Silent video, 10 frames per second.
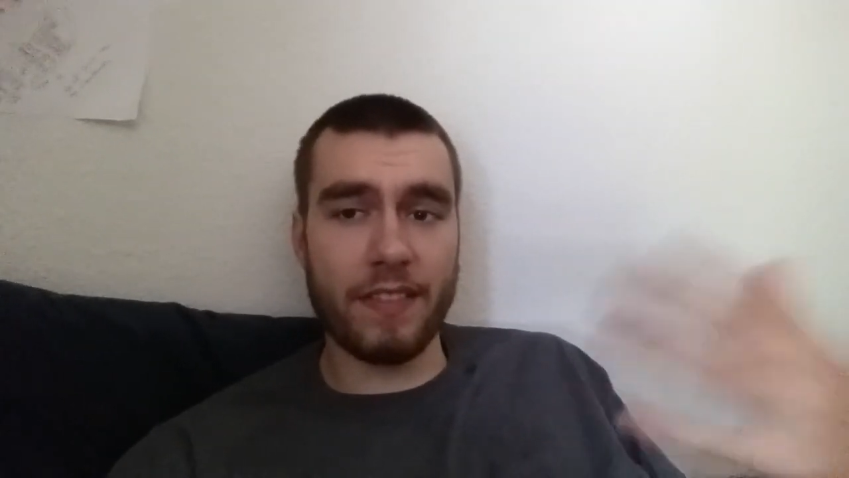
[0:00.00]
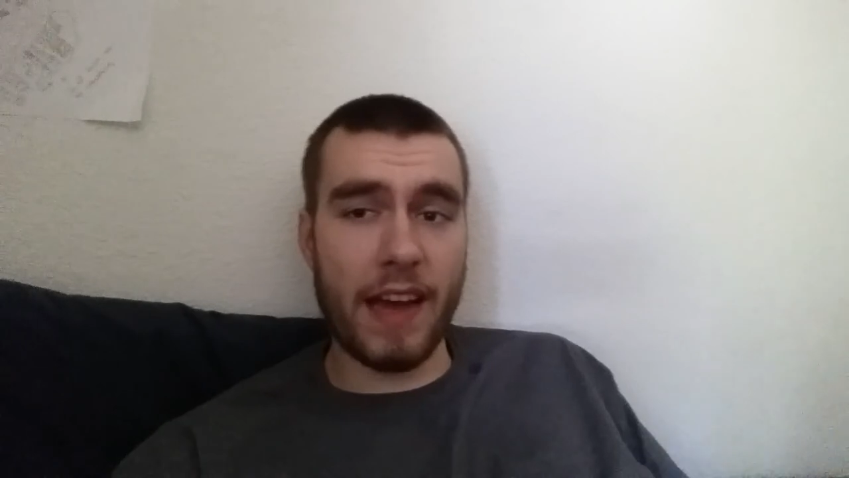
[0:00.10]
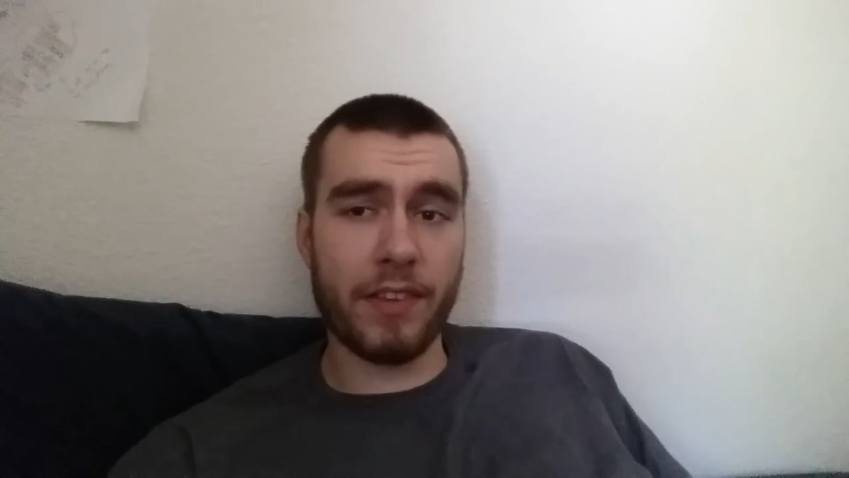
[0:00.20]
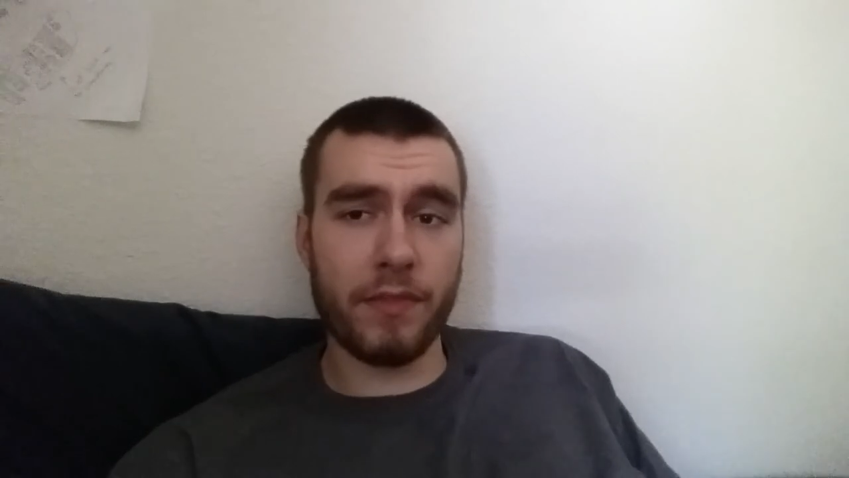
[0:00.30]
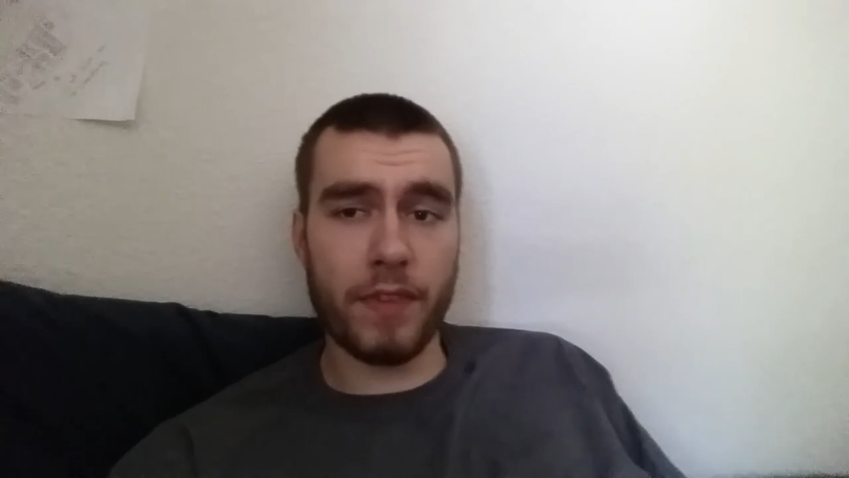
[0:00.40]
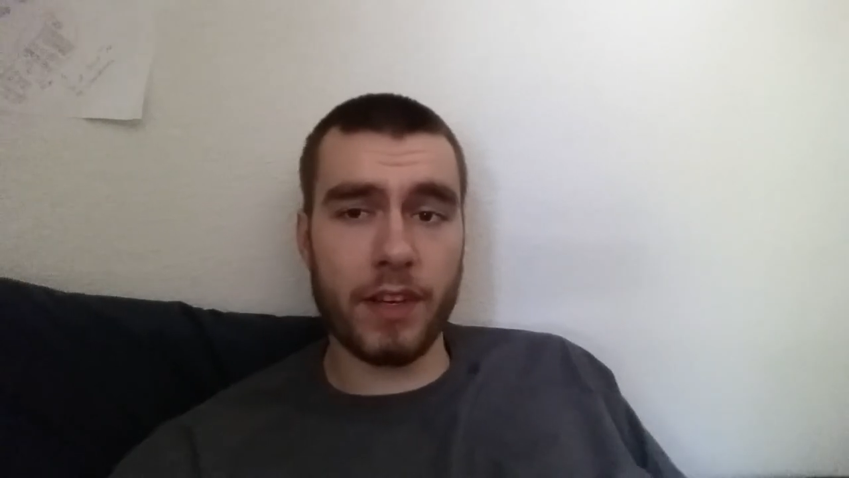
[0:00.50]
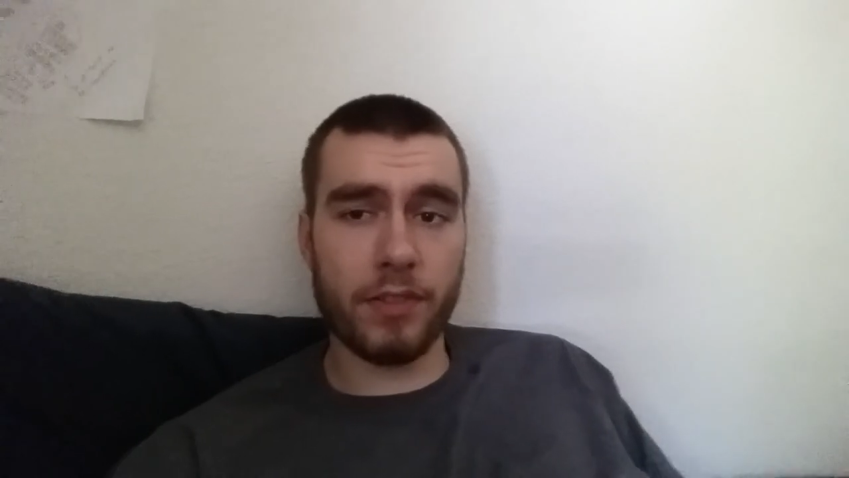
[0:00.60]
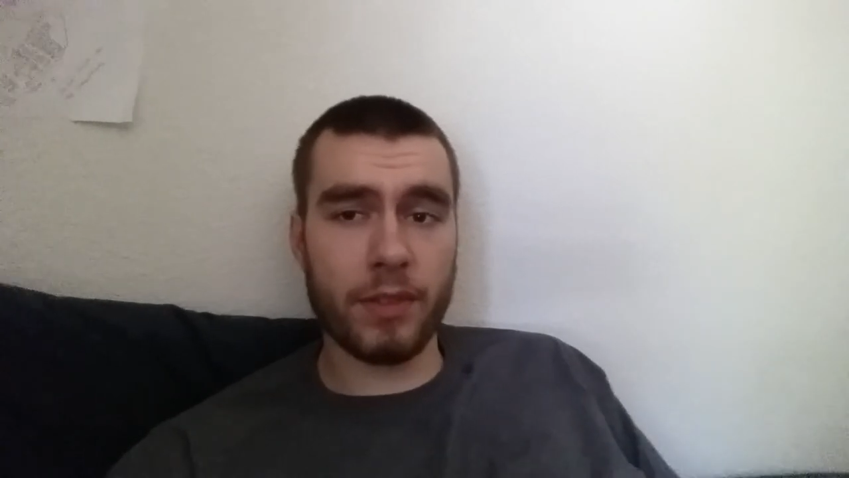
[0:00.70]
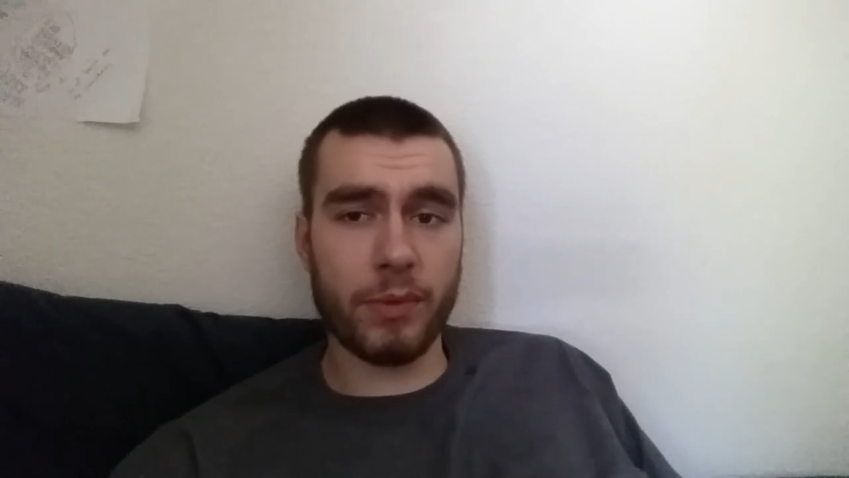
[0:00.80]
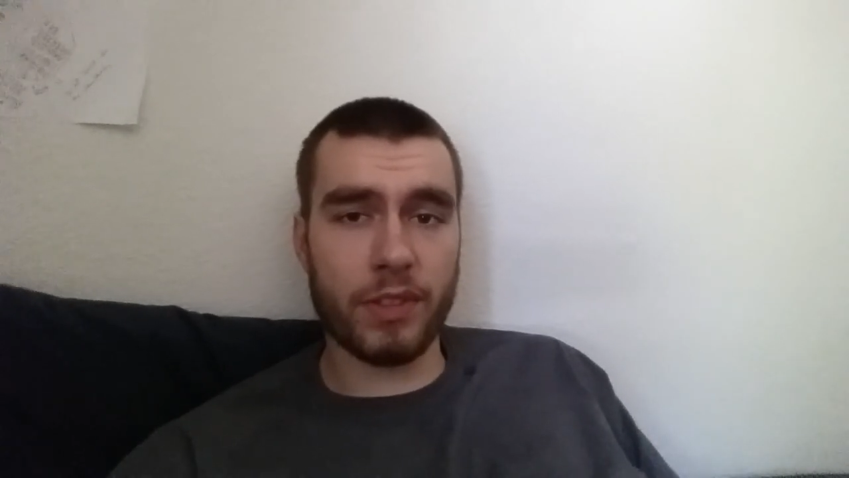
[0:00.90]
1,000
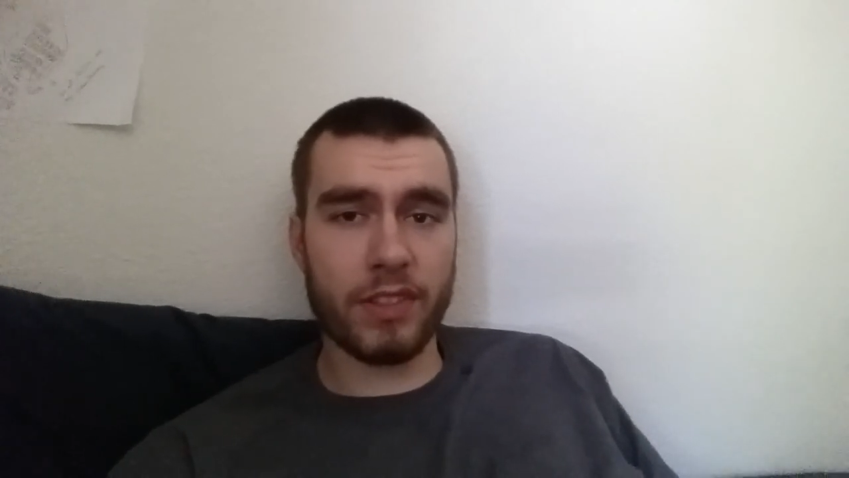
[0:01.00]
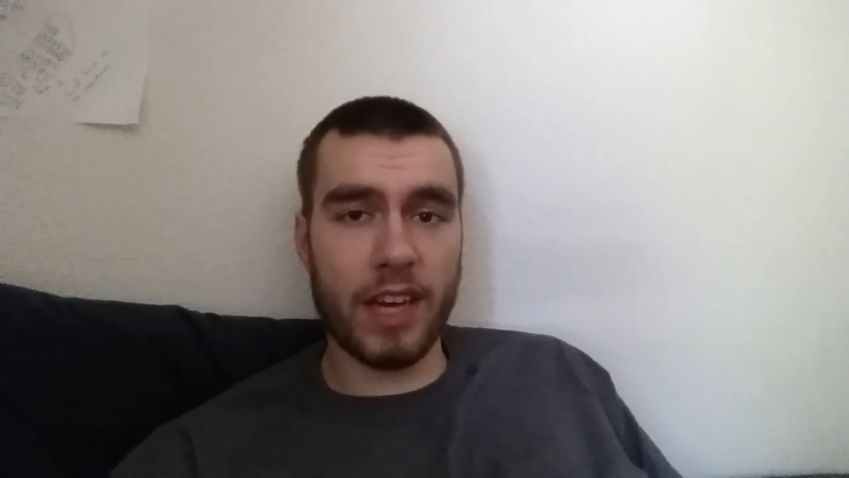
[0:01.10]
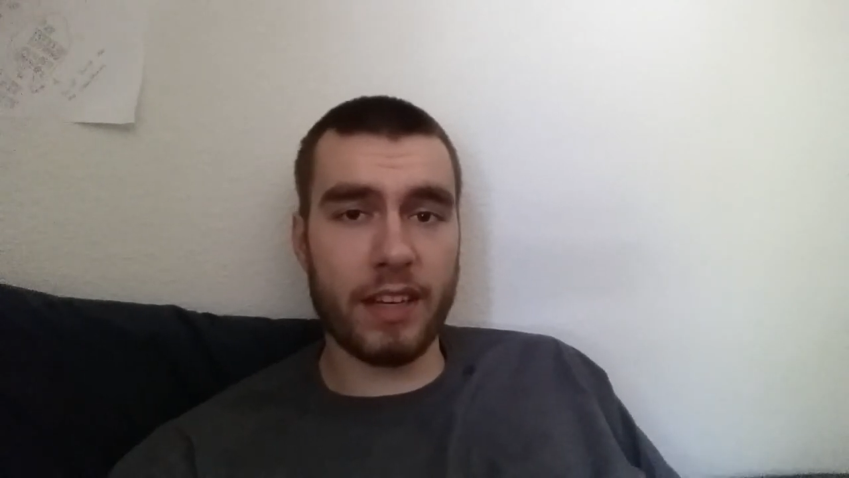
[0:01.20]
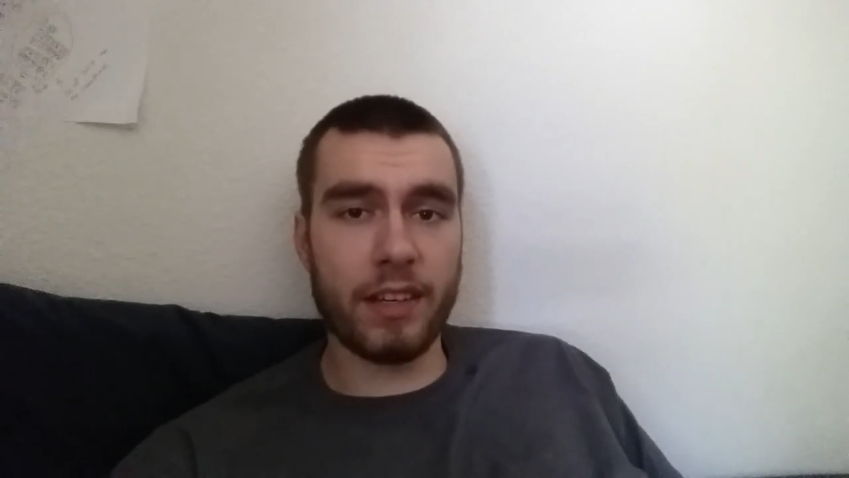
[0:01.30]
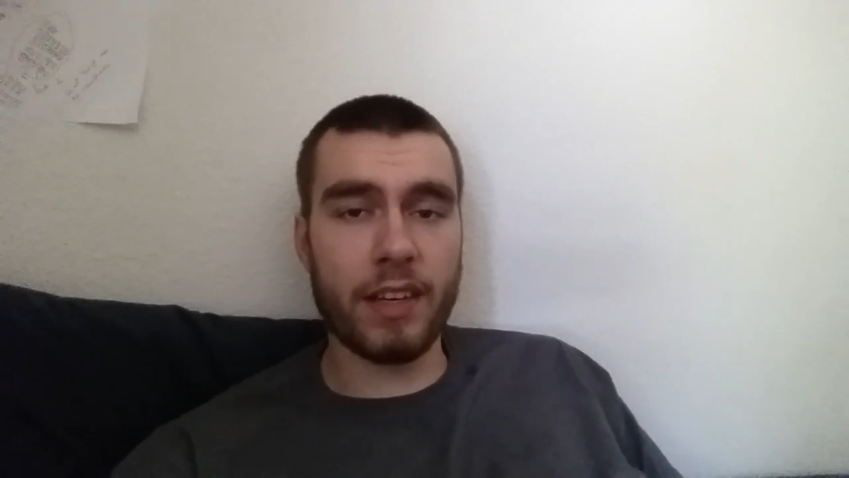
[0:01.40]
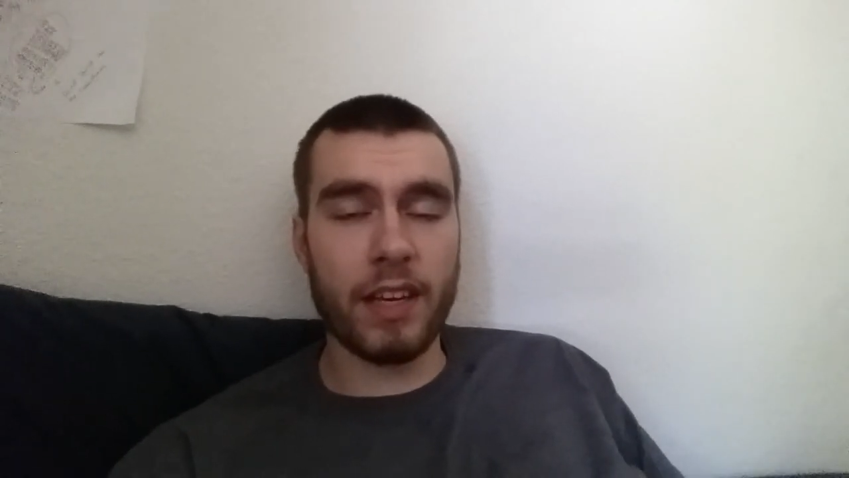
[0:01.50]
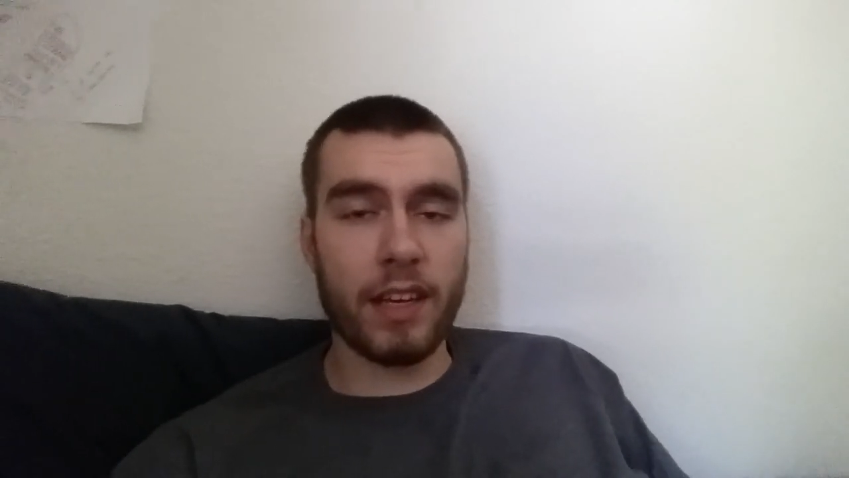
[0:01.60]
videos I was excited,